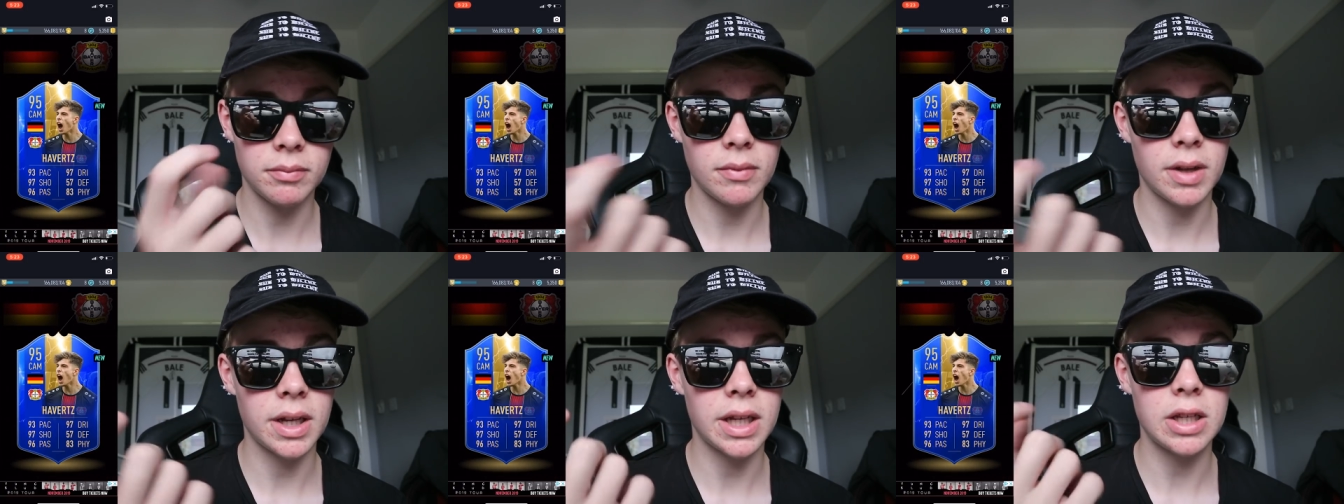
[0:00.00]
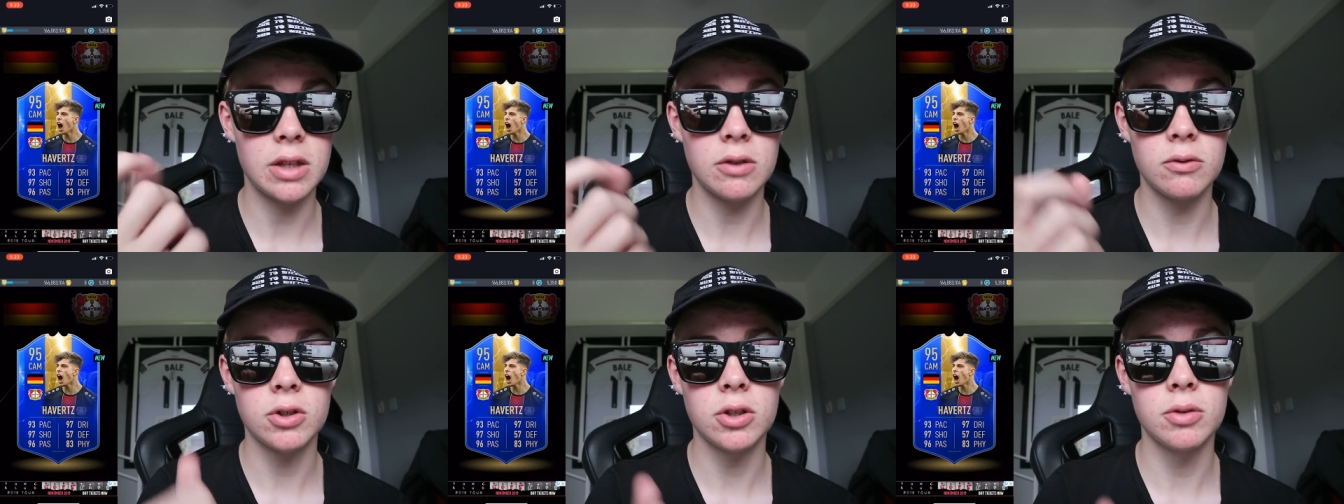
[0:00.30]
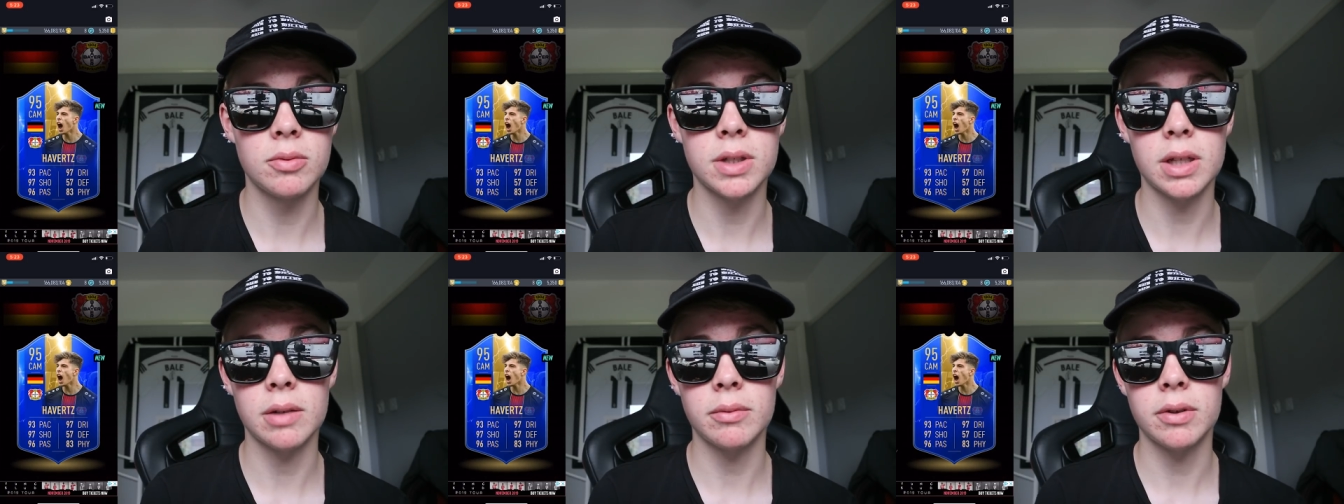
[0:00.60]
any
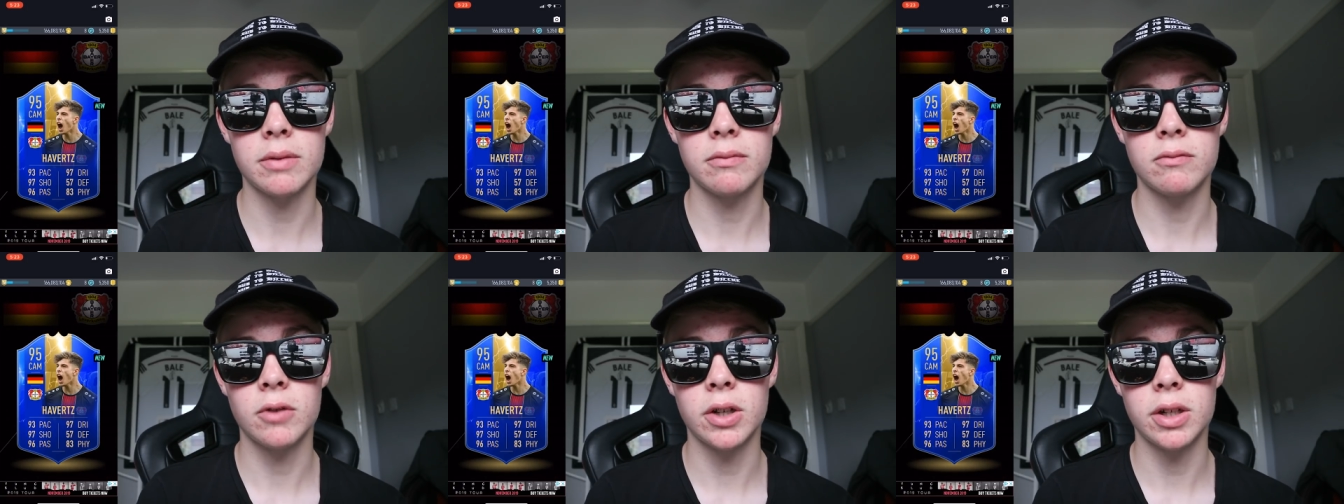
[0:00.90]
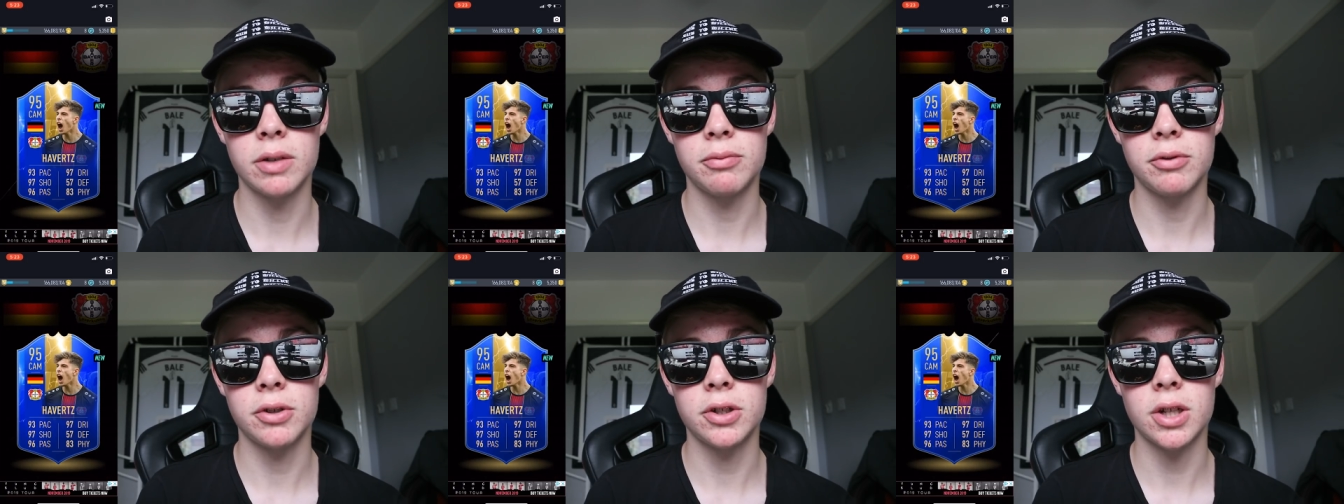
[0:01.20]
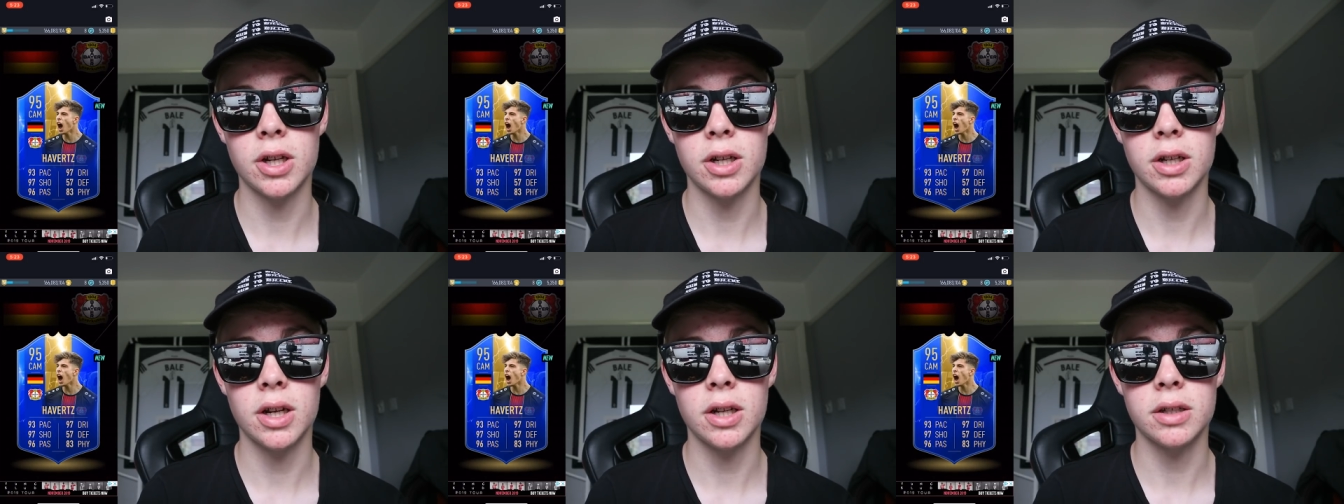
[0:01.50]
YouTubers, that'd be really
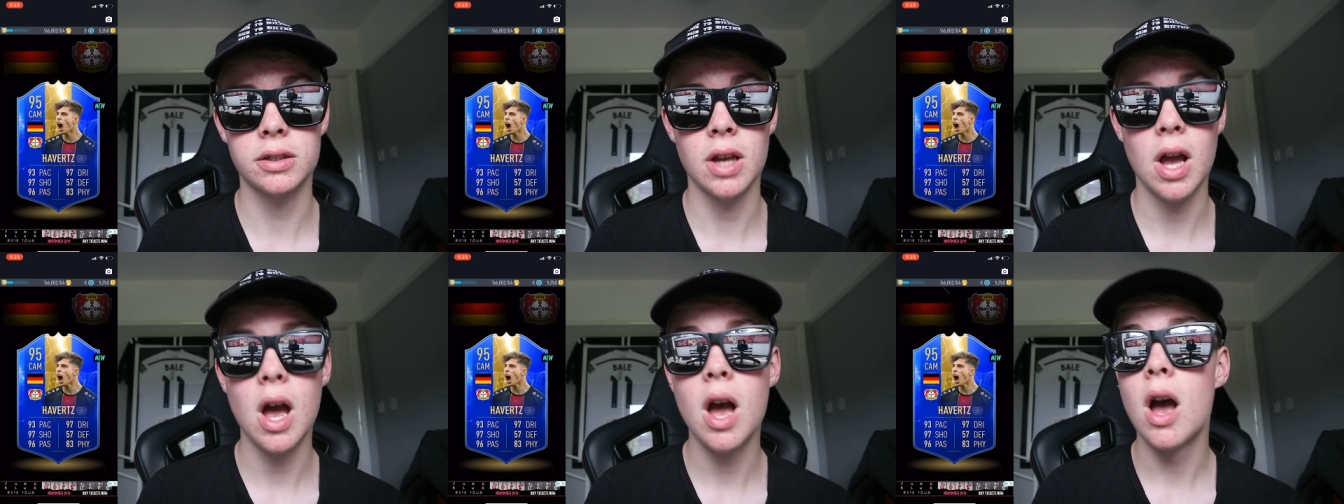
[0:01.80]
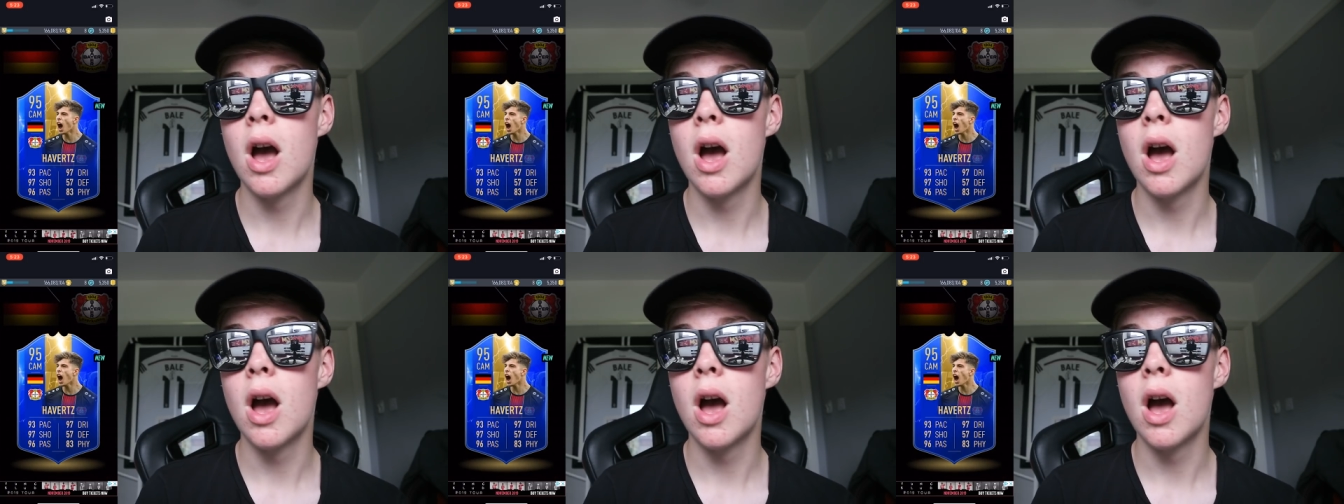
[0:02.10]
appreciate, guys.